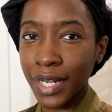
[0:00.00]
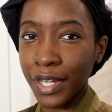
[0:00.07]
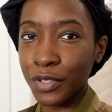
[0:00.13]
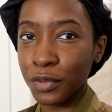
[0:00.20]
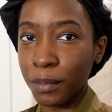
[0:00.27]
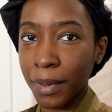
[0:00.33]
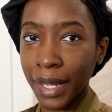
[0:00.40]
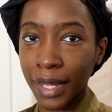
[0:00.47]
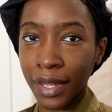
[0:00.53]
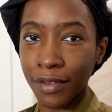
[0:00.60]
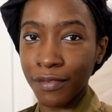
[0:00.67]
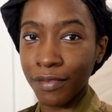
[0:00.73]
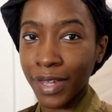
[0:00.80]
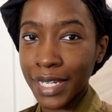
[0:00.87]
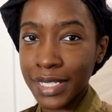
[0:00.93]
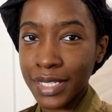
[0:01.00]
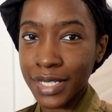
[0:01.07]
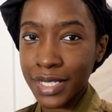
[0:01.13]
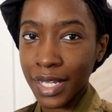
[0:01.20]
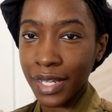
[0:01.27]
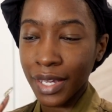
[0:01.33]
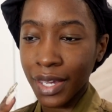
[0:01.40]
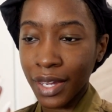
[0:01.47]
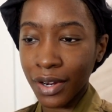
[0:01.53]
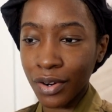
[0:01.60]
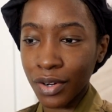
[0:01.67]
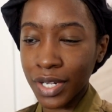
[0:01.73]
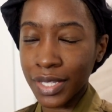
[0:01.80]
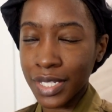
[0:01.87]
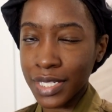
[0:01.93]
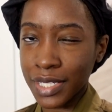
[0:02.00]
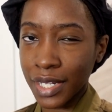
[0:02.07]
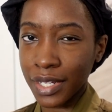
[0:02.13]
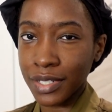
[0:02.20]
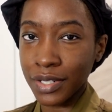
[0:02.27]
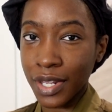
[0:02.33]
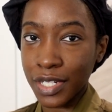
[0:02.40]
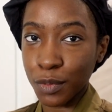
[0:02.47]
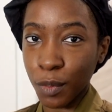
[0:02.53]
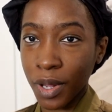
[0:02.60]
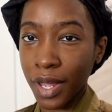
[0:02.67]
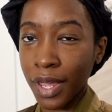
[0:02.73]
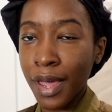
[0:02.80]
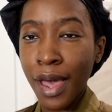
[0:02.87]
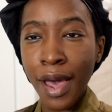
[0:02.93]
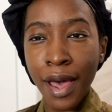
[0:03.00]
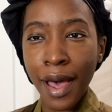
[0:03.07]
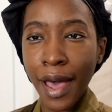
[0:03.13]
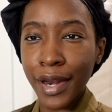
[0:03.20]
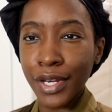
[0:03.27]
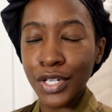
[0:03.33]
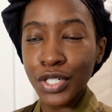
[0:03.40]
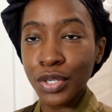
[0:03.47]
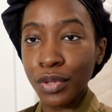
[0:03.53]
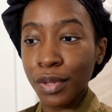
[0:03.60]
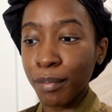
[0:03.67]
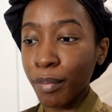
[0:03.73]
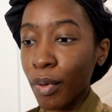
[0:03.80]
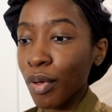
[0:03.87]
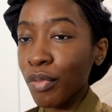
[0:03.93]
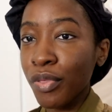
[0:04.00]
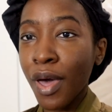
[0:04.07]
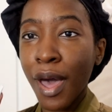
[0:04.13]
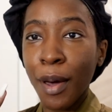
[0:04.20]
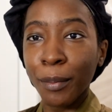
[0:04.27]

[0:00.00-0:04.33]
I do my face skincare in the sink, so that's why I didn't show them both.